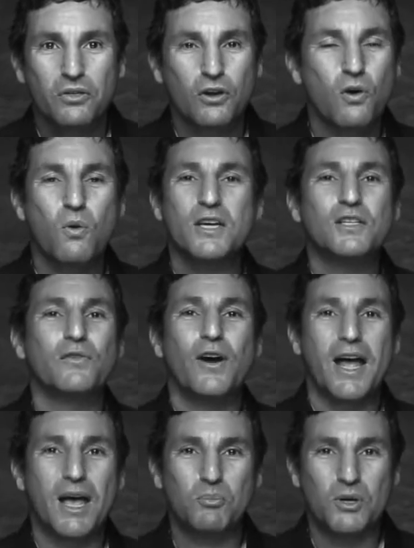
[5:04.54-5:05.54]
the quest
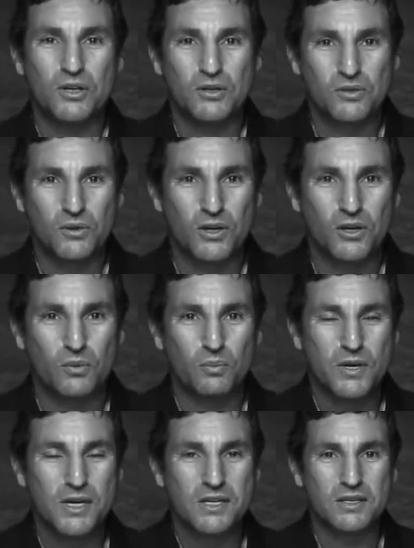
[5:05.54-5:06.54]
for happiness or inner
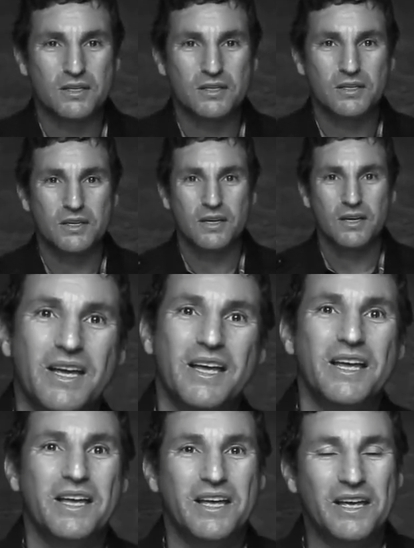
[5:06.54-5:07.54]
peace.
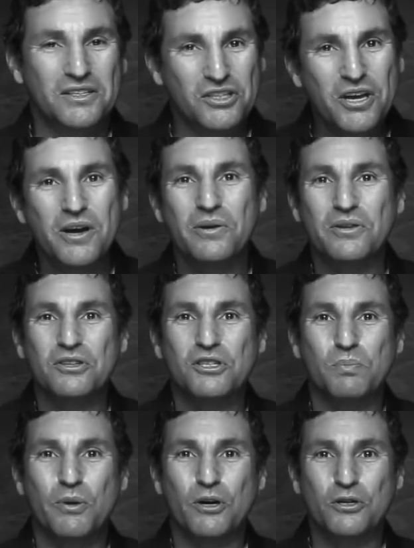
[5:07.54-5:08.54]
It's here in the
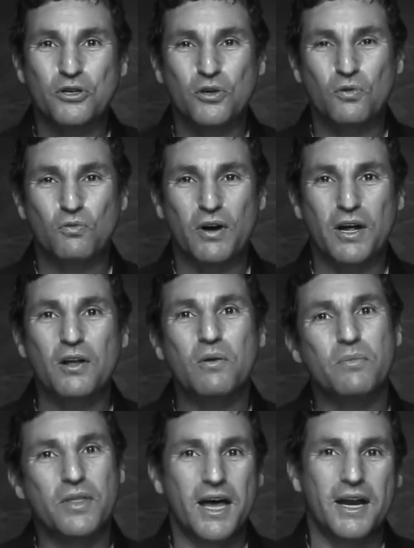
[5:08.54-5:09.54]
spiritual
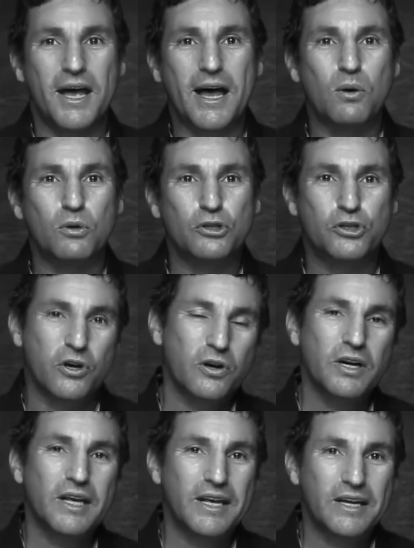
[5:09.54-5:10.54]
realm that our
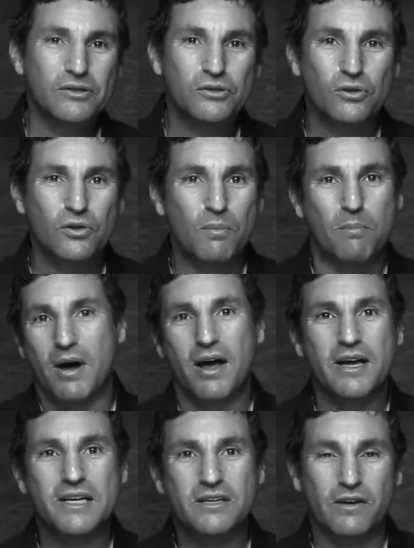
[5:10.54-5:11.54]
journey into the
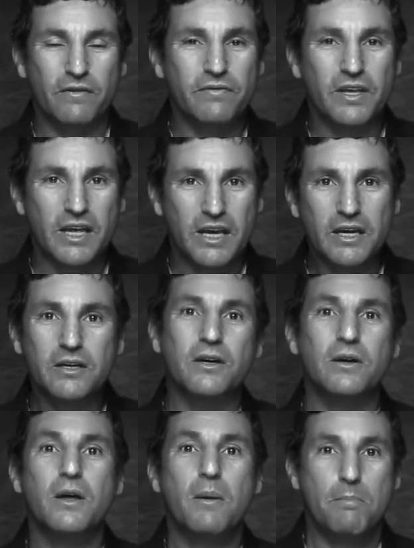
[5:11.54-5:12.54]
mind of the
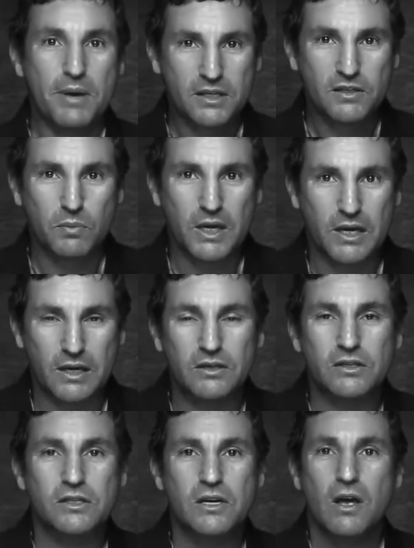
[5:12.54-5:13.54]
eater best
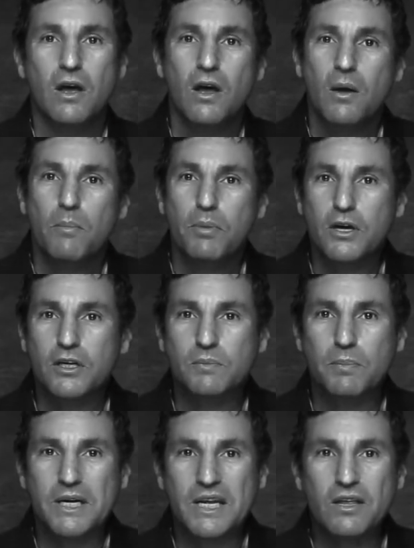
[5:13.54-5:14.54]
begins. Because
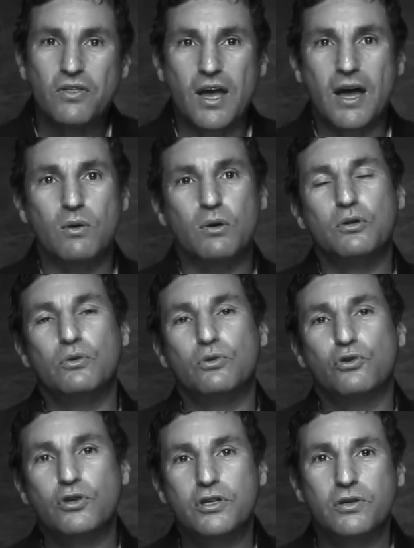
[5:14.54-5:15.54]
beneath our
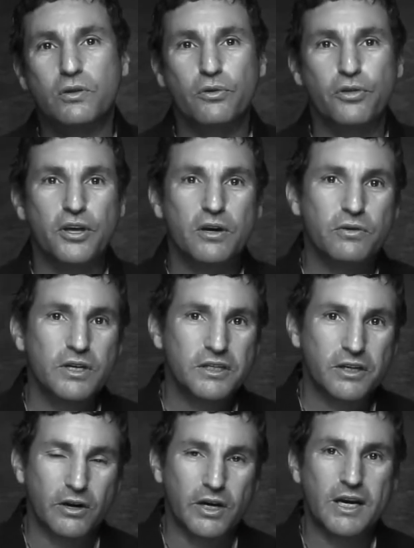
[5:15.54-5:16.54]
nutritional
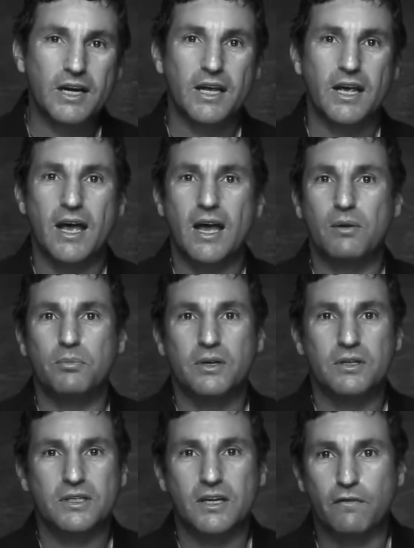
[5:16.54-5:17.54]
theories, our eating
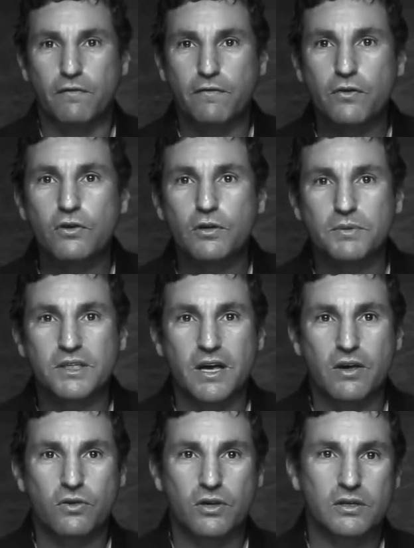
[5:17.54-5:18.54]
habits, our food
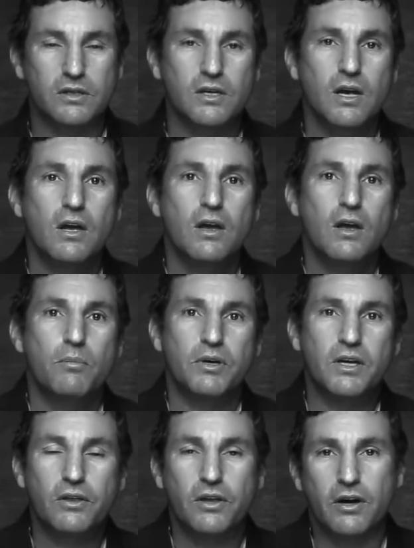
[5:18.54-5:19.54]
obsessions,
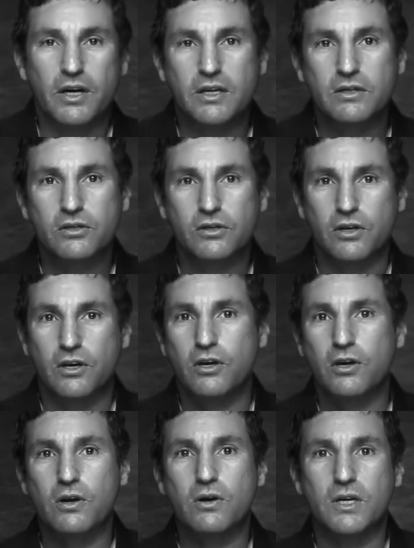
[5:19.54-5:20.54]
beneath our
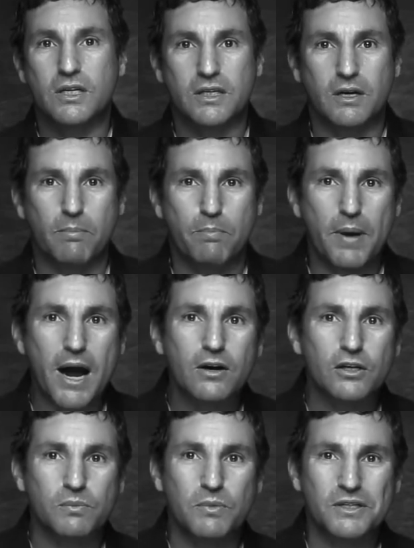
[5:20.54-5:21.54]
insecurities and
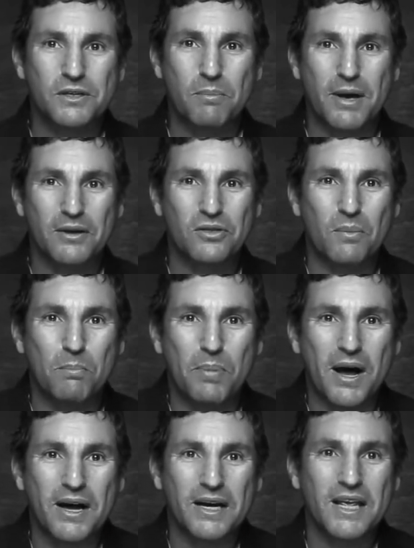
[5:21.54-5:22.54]
embarrassments about the
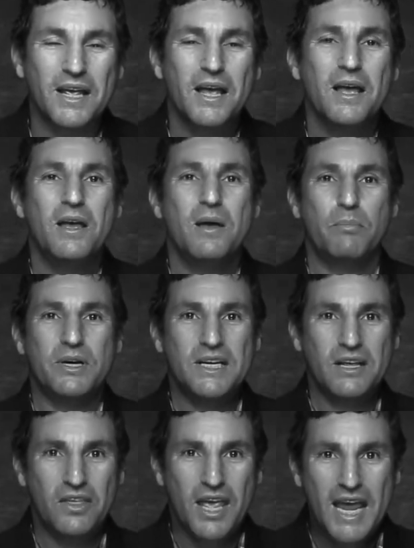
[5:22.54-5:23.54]
body,
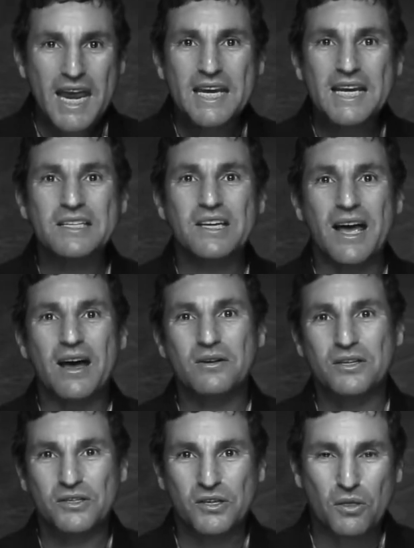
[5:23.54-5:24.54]
beneath any
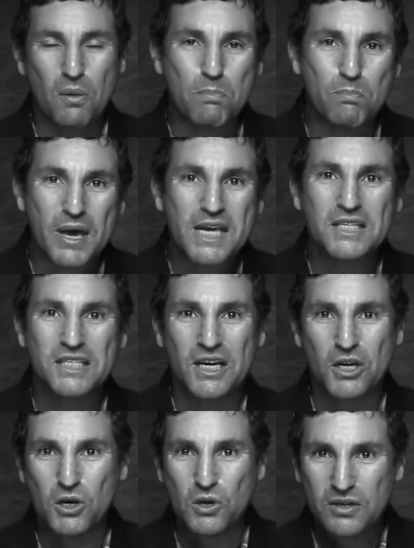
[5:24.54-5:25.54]
doubt as to the
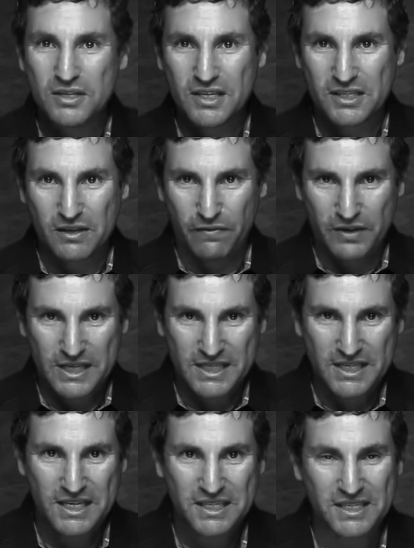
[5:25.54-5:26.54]
basic goodness of
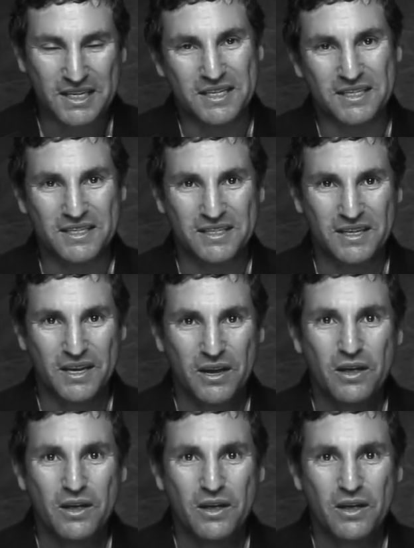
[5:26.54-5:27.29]
existence,